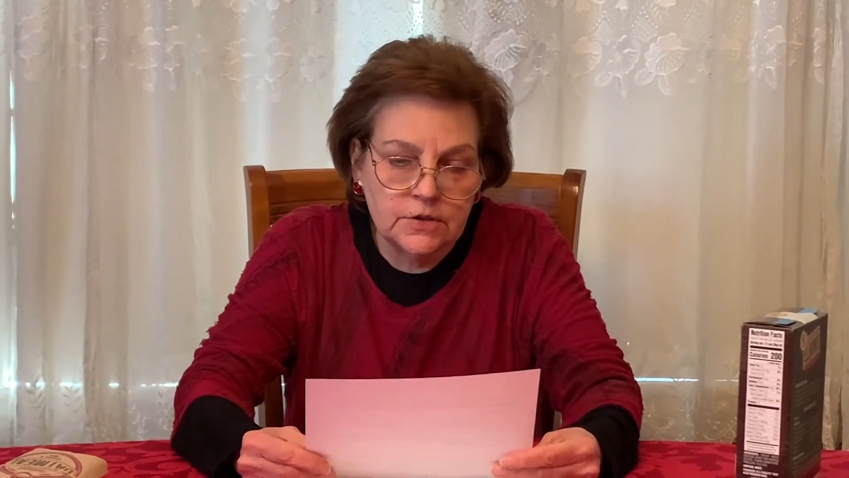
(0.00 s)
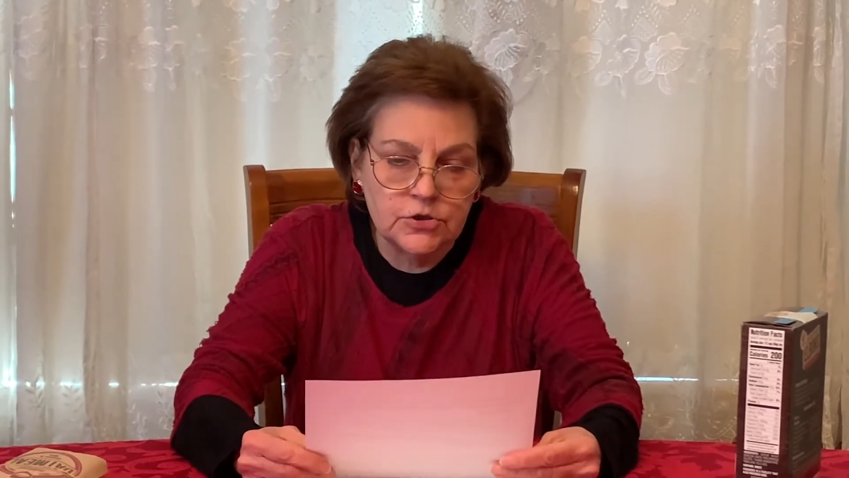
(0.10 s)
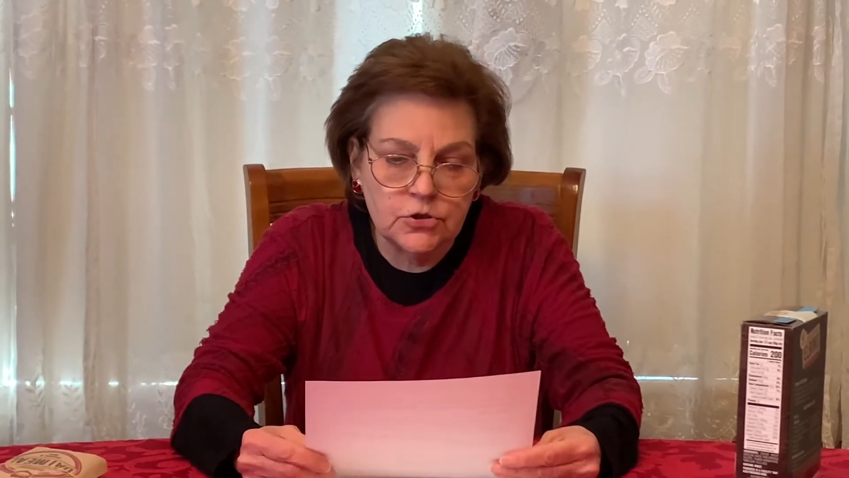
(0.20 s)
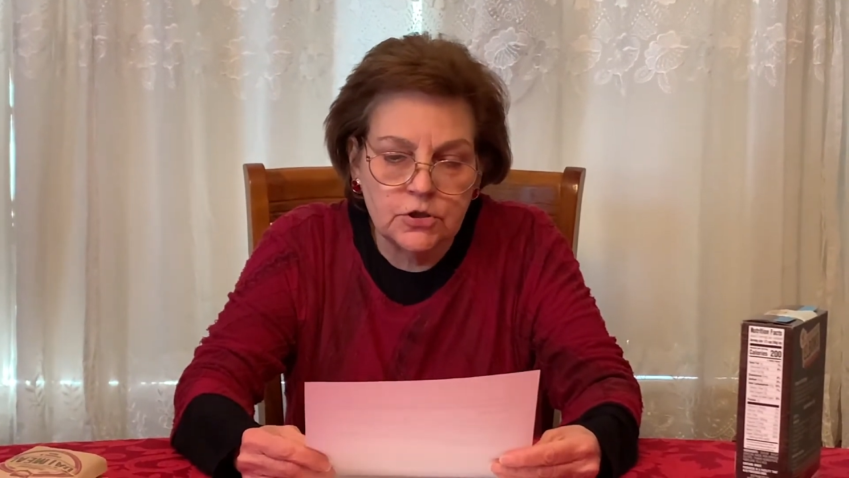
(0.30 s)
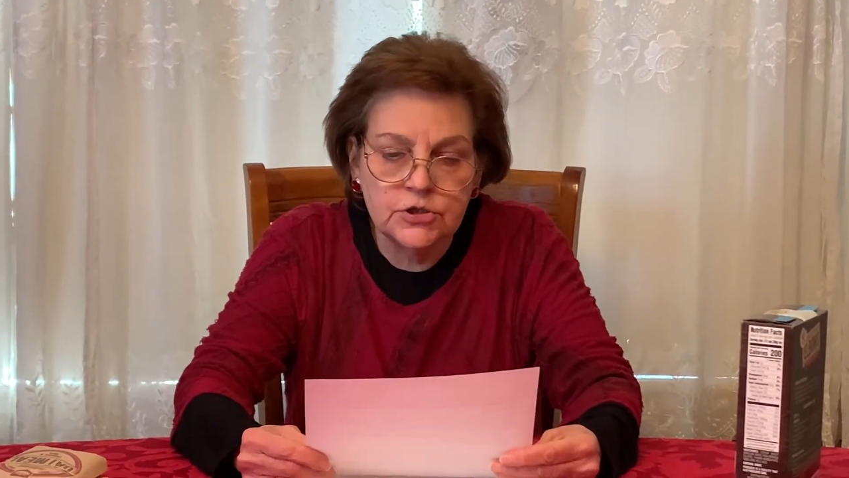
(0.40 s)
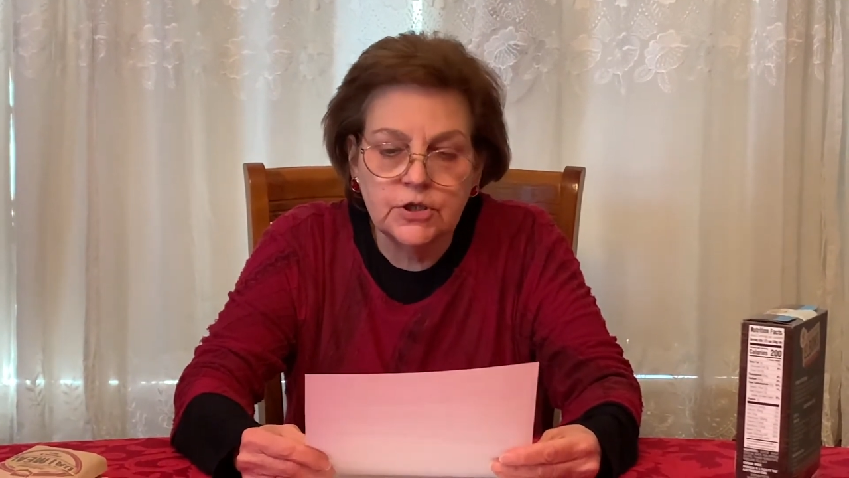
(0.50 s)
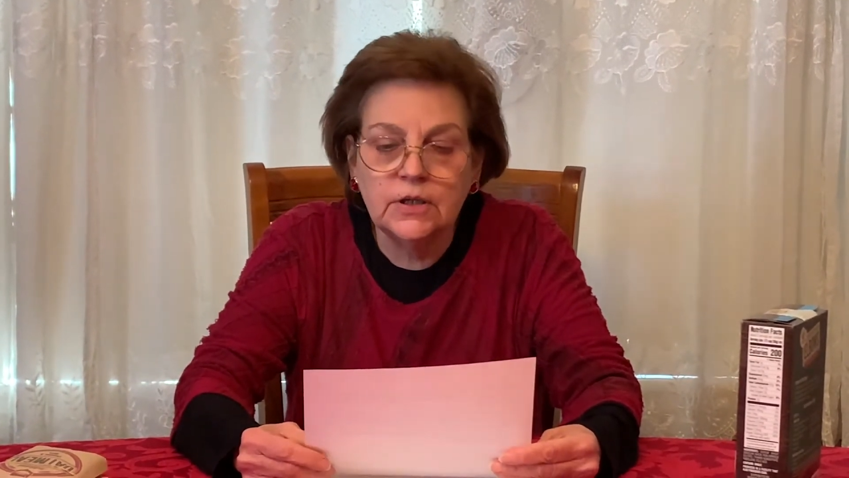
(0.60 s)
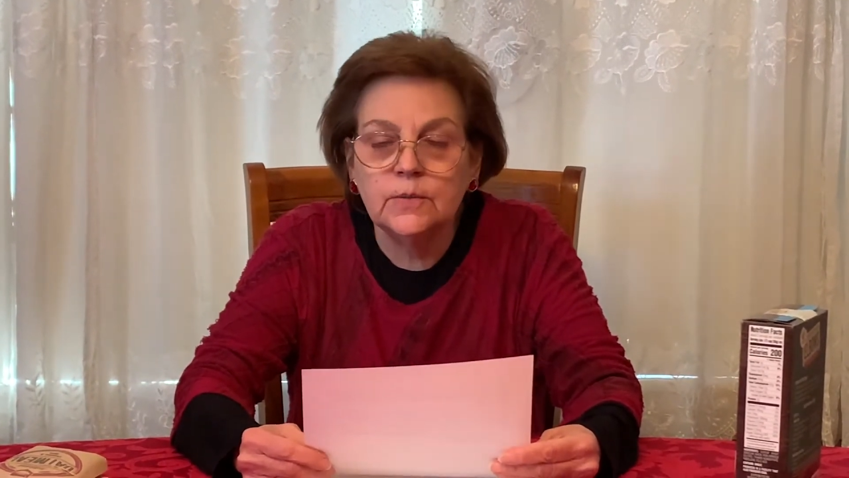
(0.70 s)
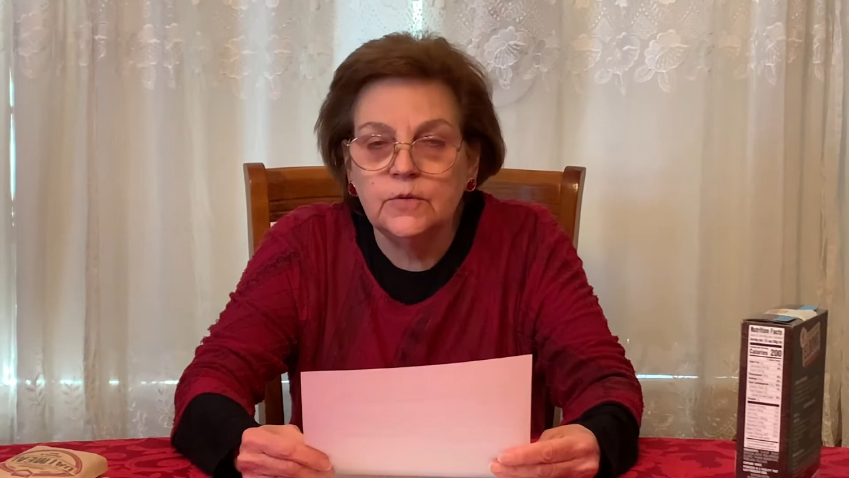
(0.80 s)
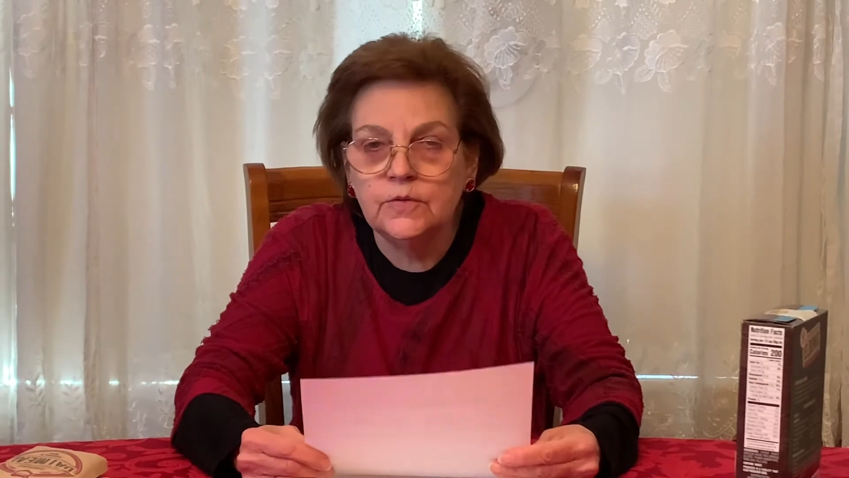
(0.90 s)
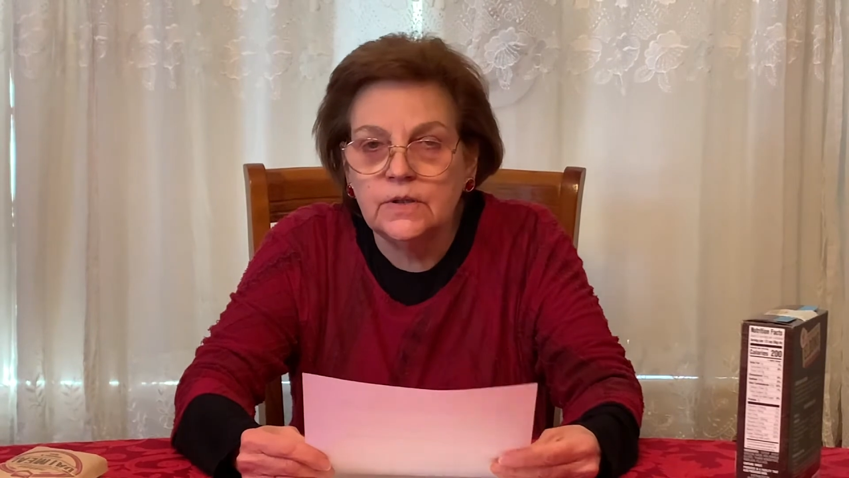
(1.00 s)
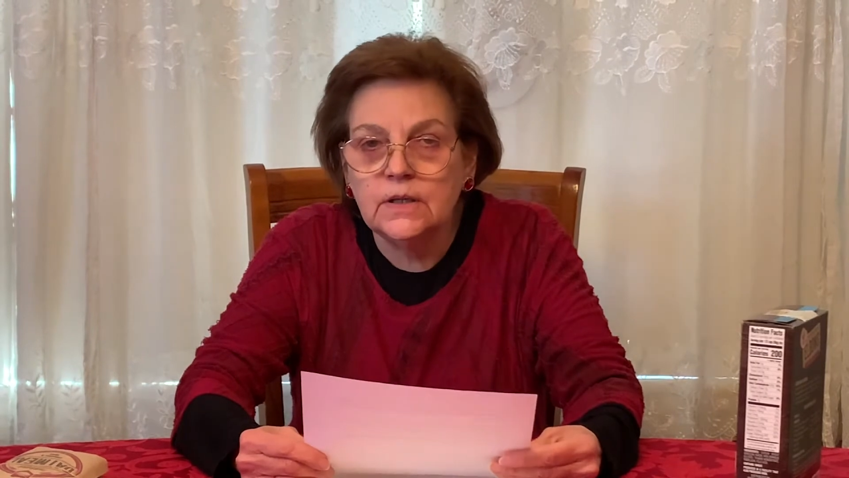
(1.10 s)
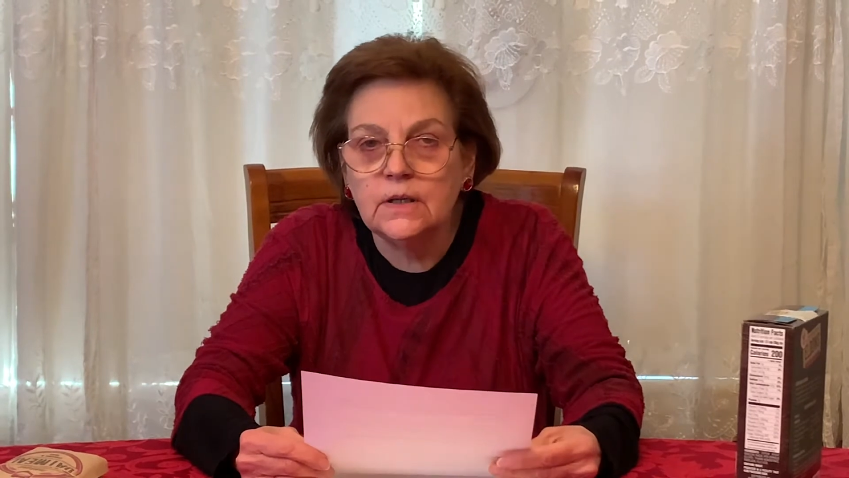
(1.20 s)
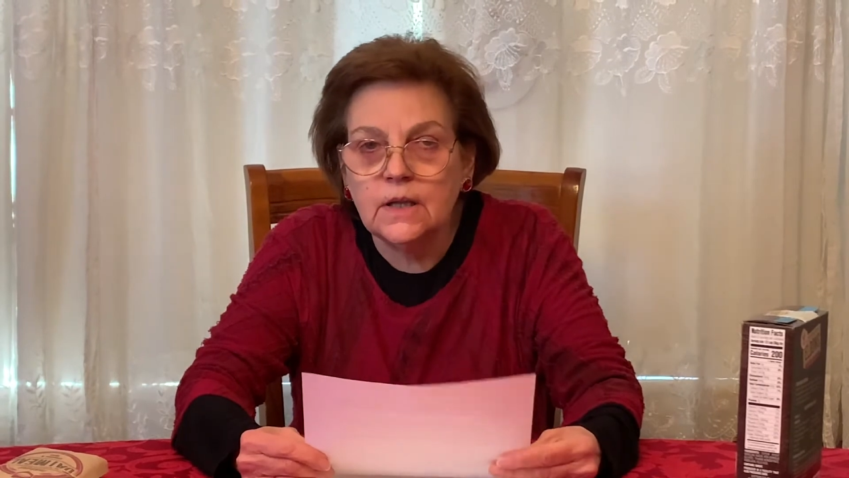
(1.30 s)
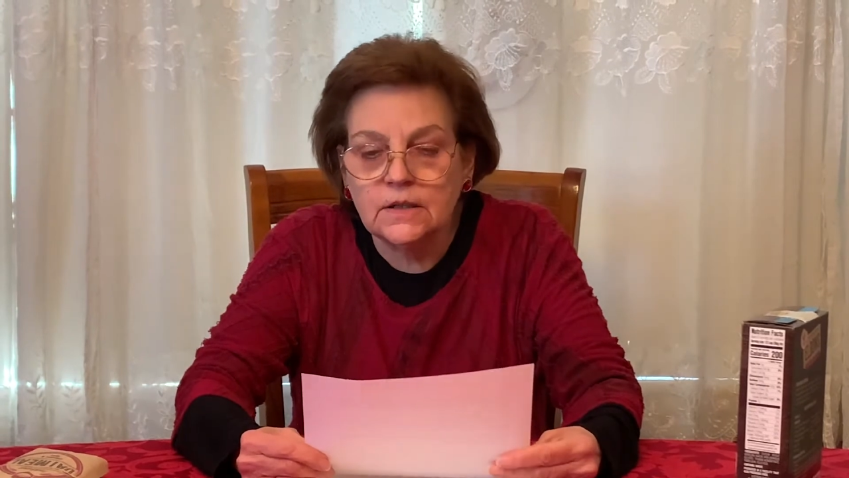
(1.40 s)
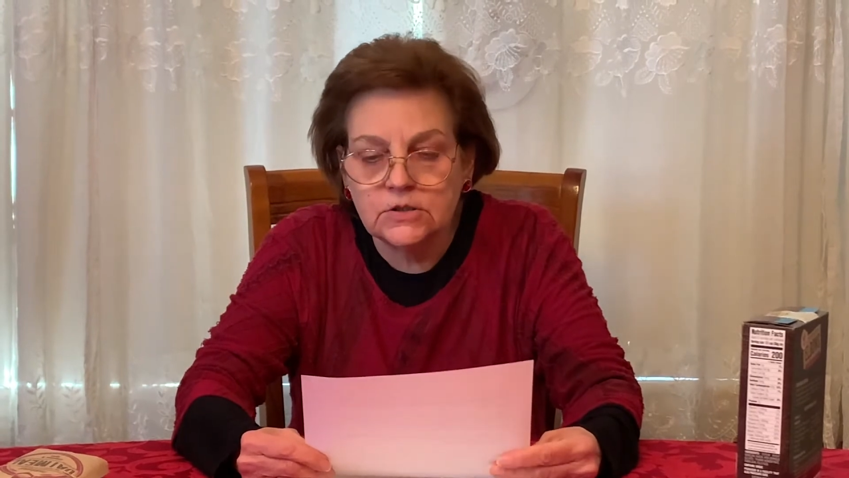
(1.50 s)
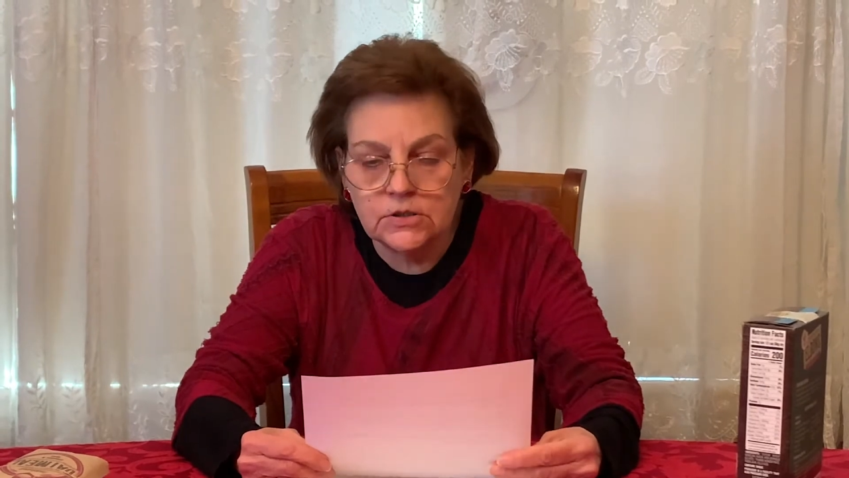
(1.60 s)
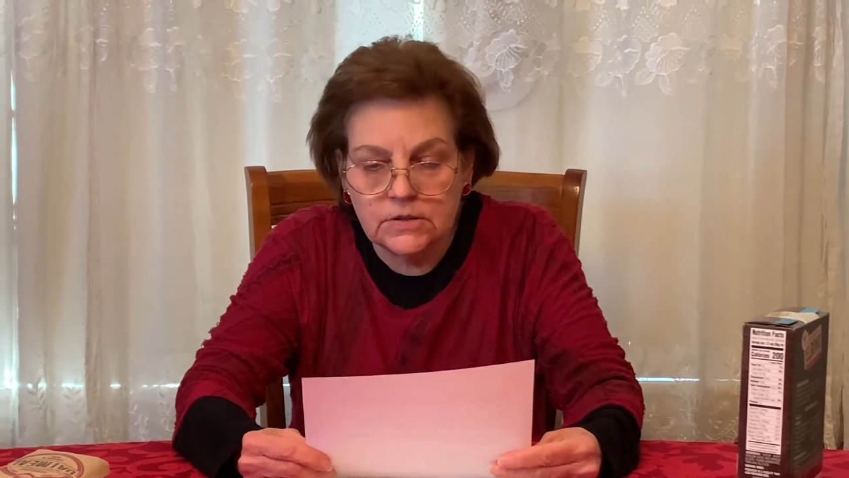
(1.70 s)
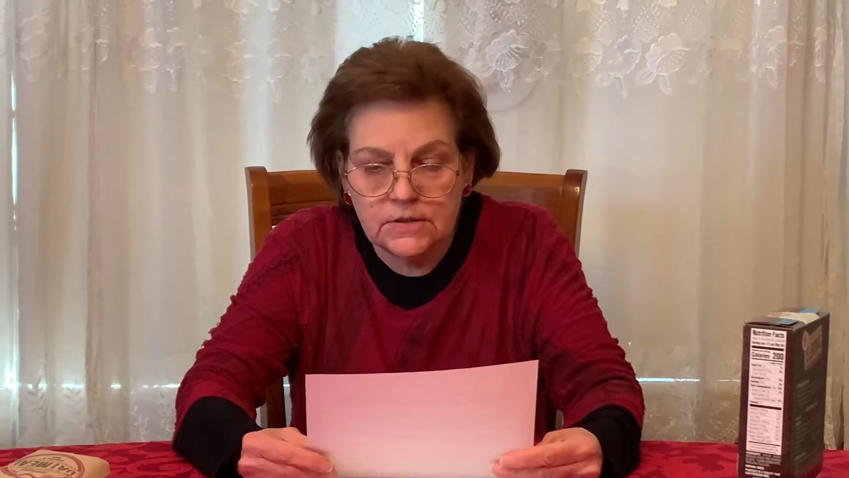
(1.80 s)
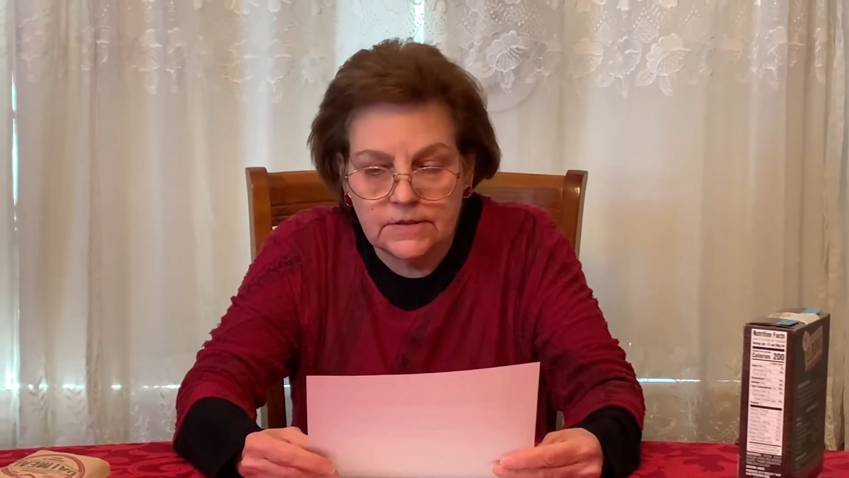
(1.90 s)
to church and community
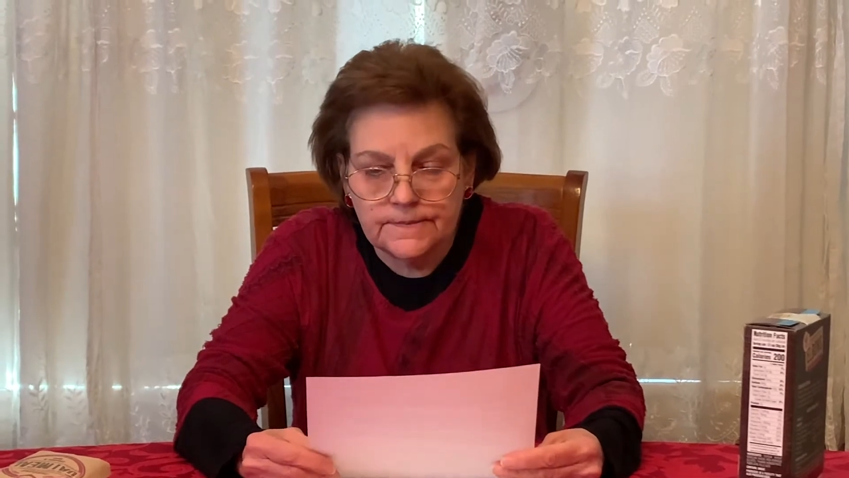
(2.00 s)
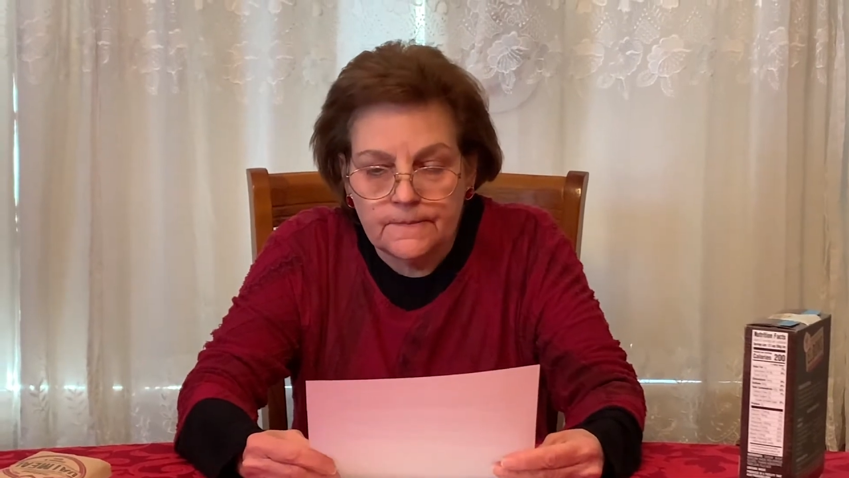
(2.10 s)
collections,